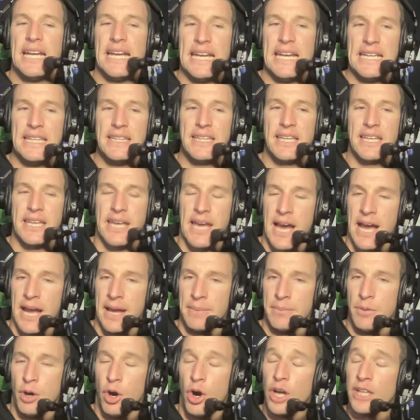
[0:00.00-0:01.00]
in the
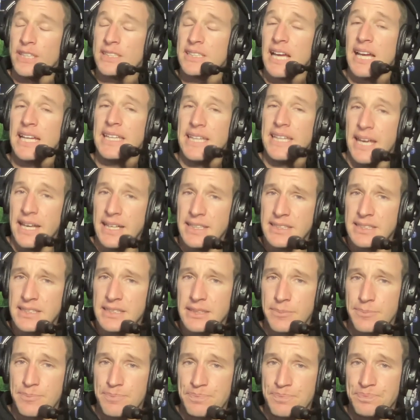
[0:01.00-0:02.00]
game? I say yes.